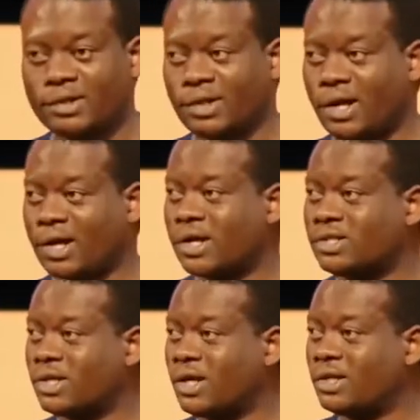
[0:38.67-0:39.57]
Like I
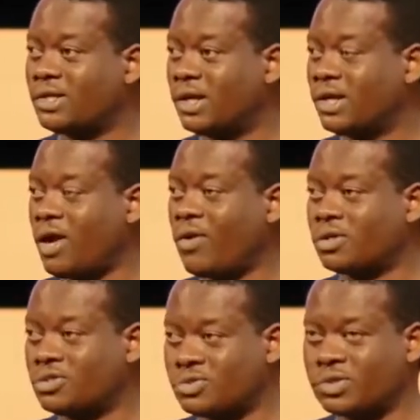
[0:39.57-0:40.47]
said in our
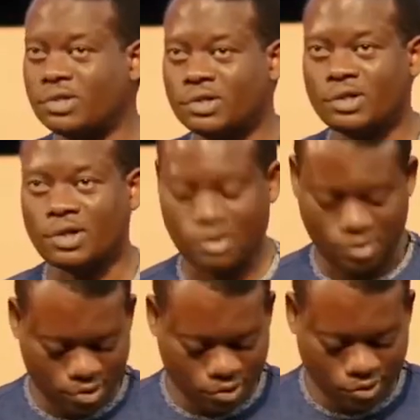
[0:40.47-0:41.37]
drill
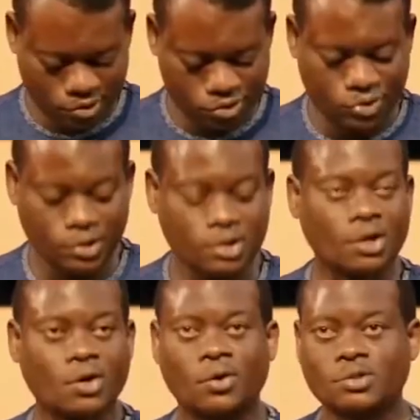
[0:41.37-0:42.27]
during the
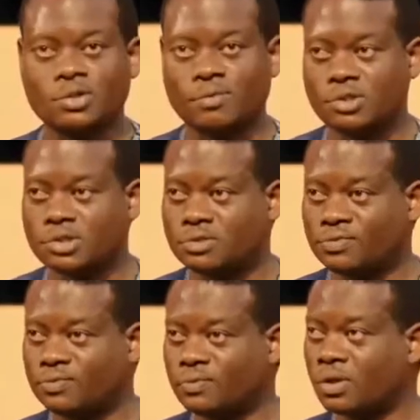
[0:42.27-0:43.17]
course of
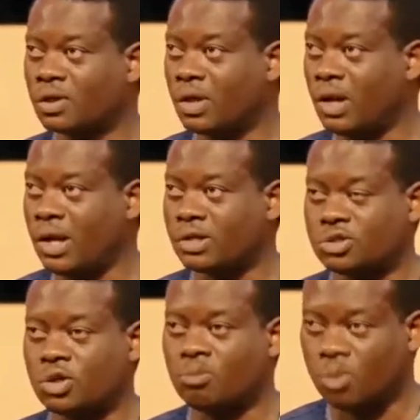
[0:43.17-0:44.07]
this
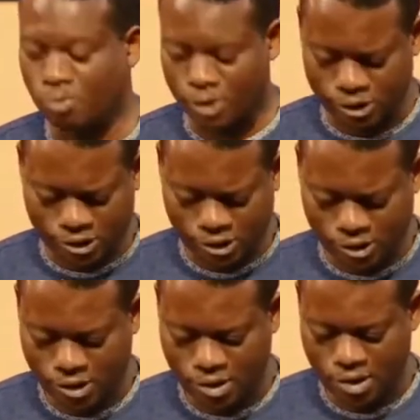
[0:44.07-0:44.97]
lecture moment,
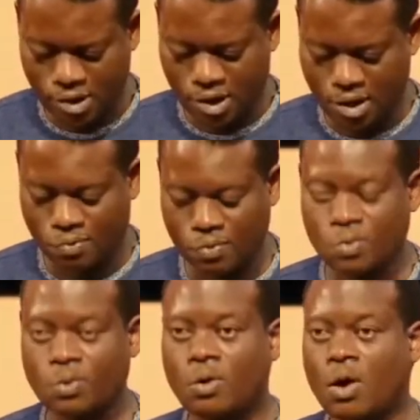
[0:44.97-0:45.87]
uh, we
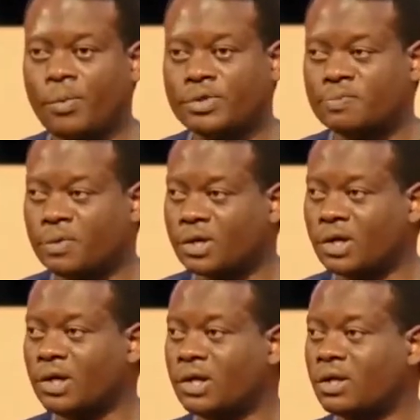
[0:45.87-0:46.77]
will always
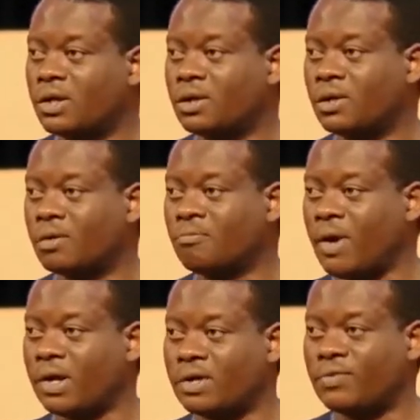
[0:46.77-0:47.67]
begin
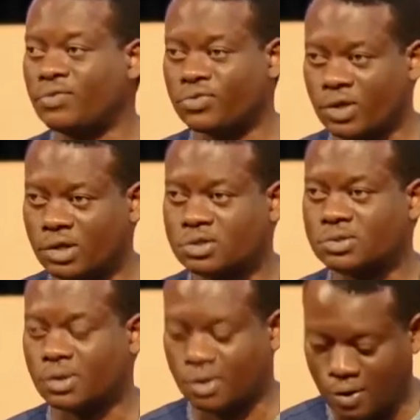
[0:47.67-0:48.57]
by giving thanks
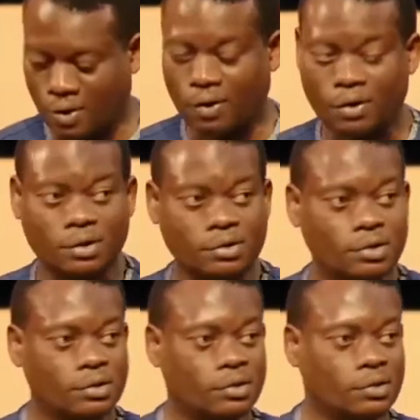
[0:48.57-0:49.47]
to God
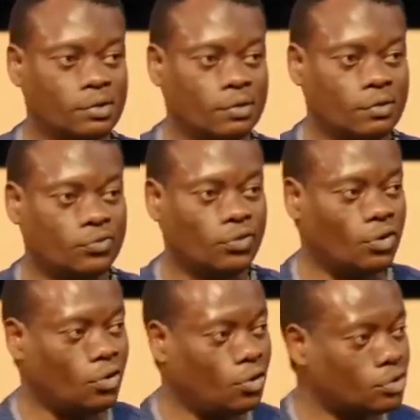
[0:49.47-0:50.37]
for
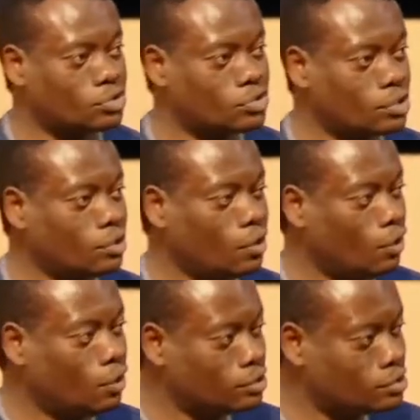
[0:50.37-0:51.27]
ushering
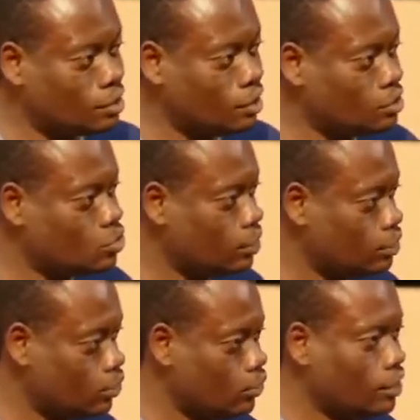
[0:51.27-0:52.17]
us into a
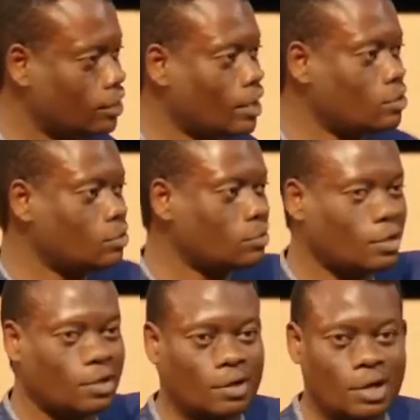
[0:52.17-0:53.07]
new year. Can you
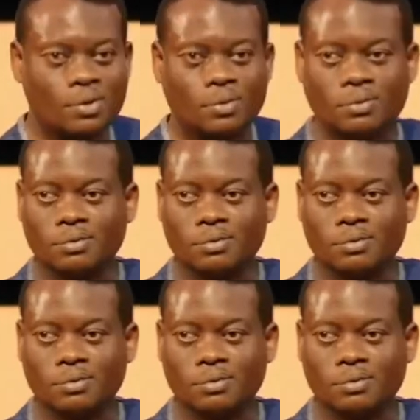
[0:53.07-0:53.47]
can you